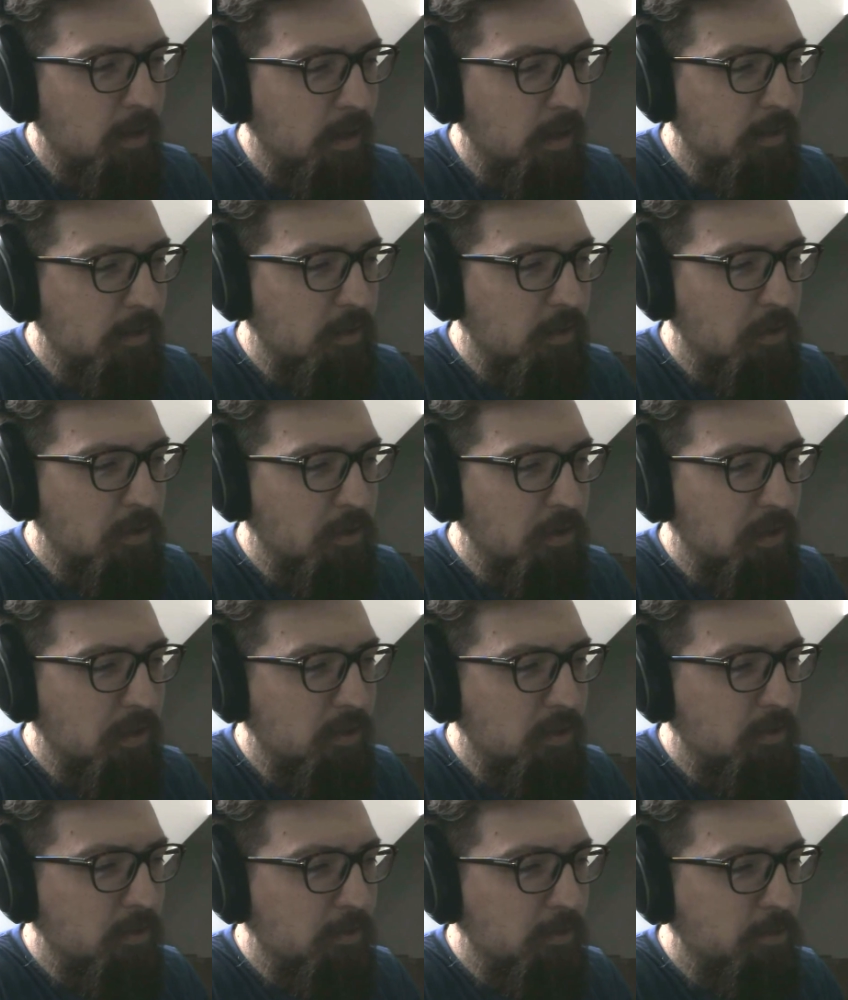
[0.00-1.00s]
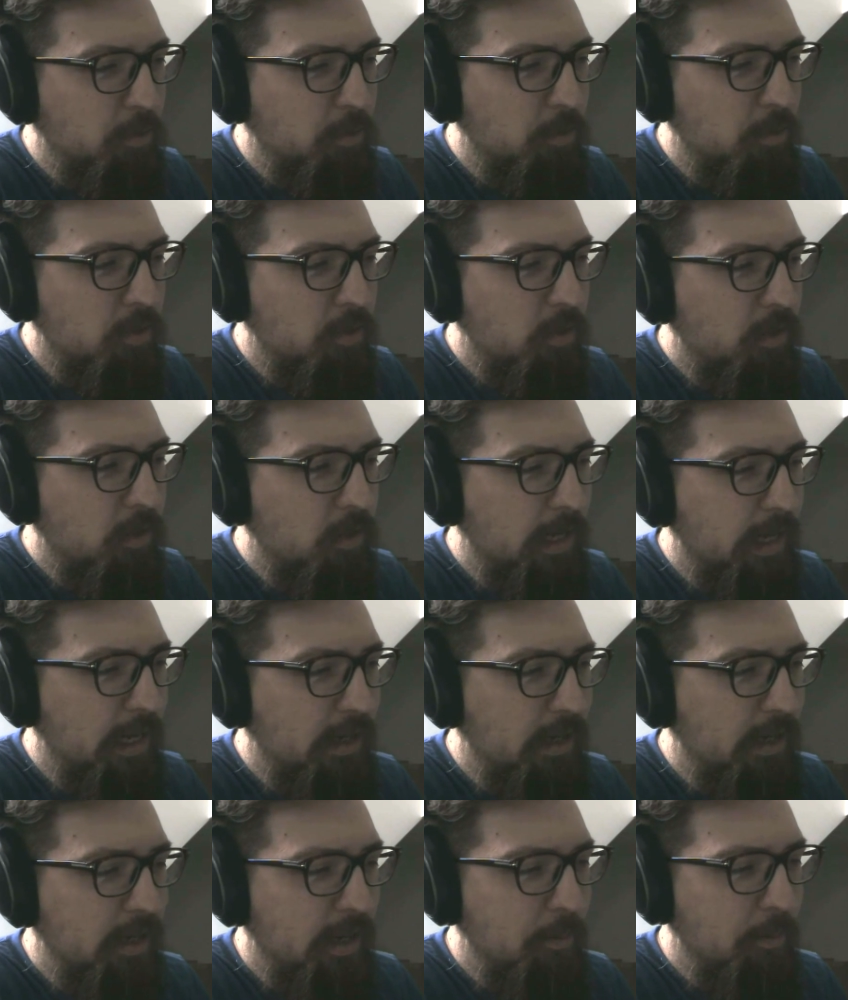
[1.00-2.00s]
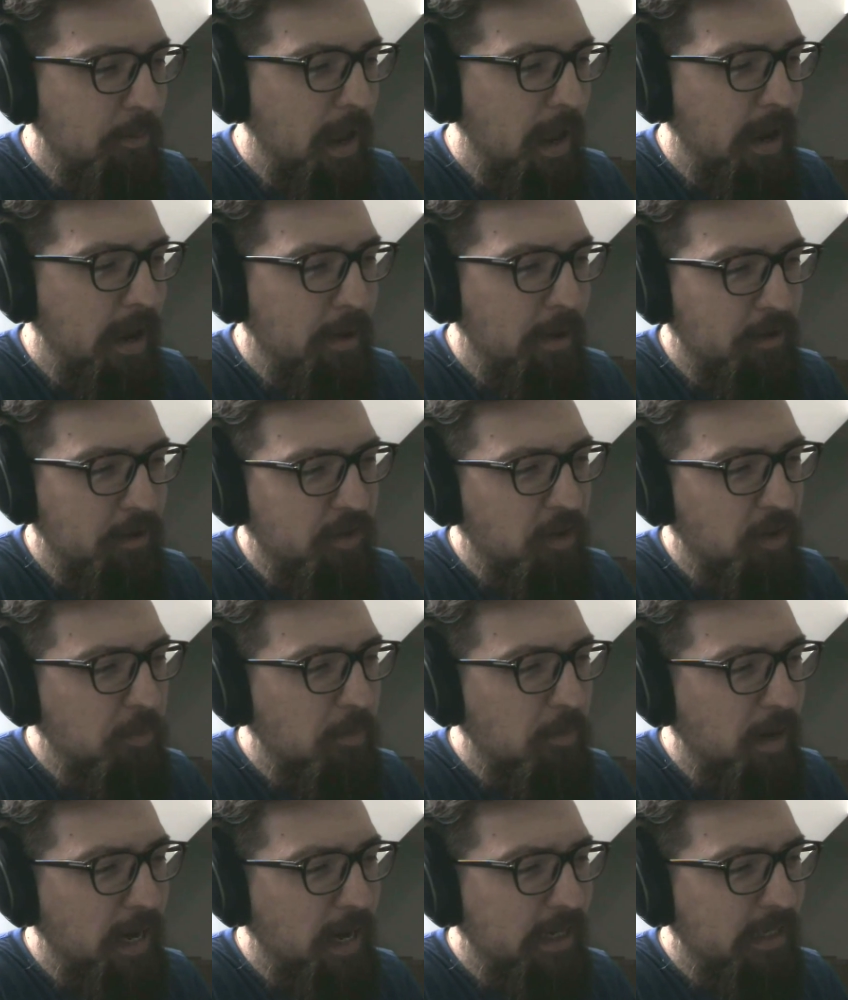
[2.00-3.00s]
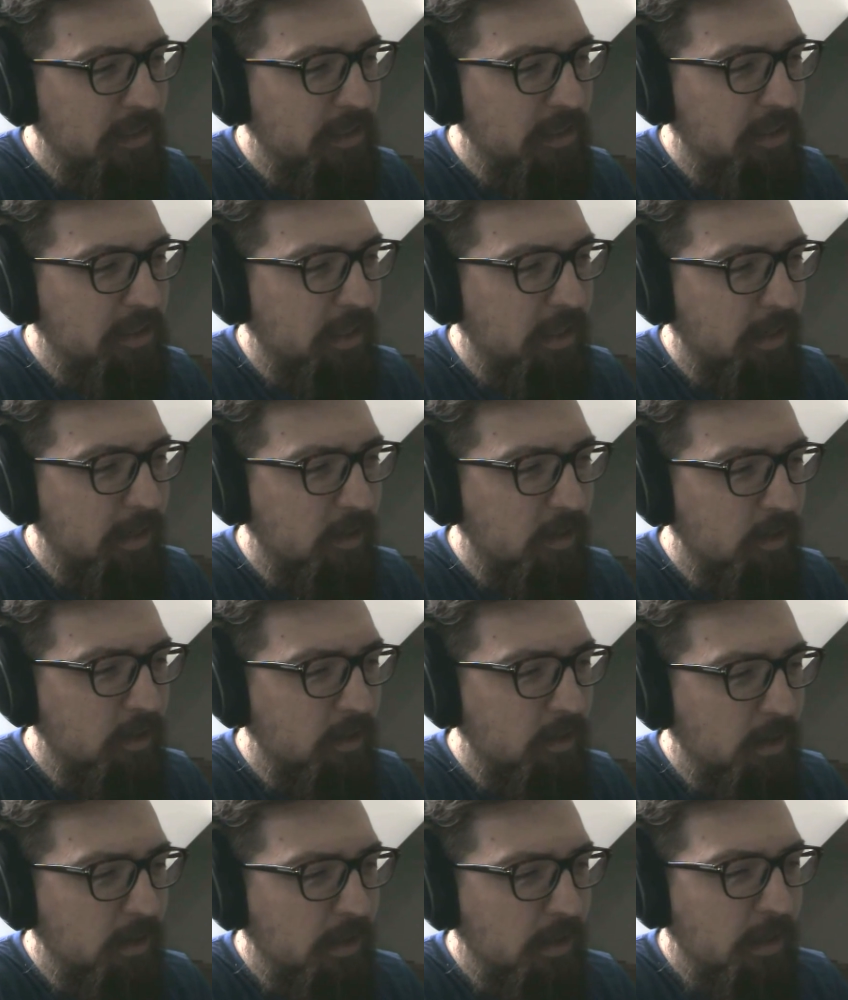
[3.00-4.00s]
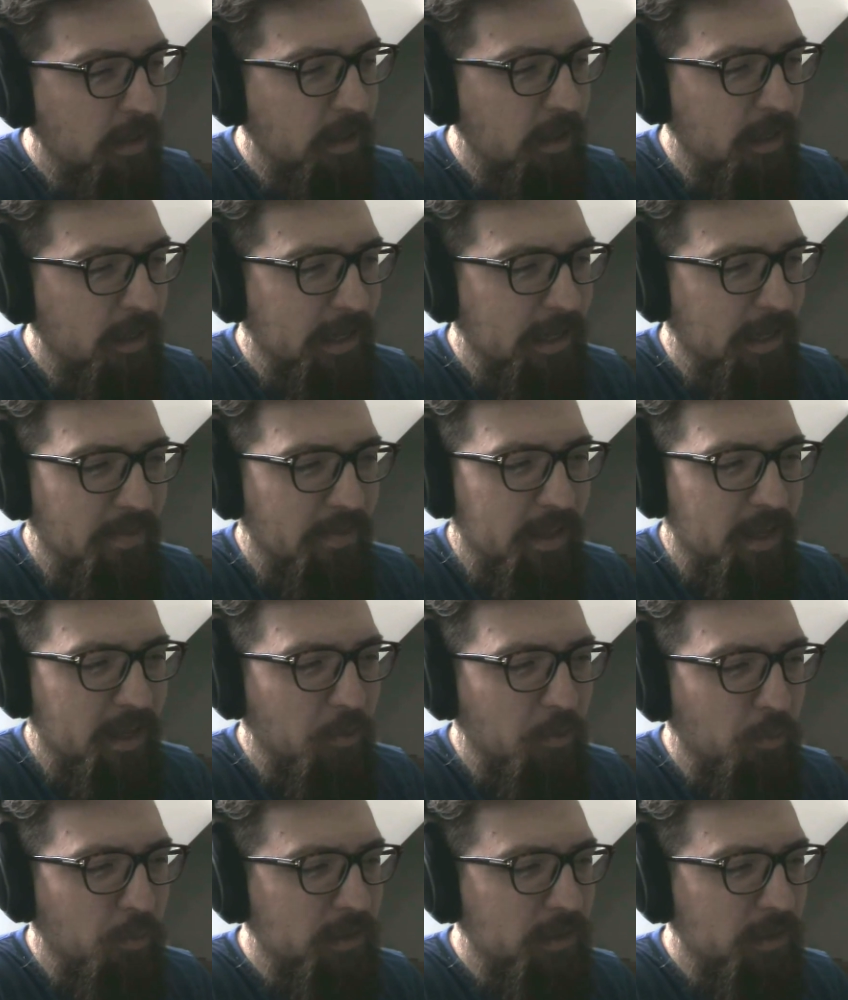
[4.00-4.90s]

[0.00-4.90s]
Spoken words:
auto-loaded folder, and develop your package in there, and then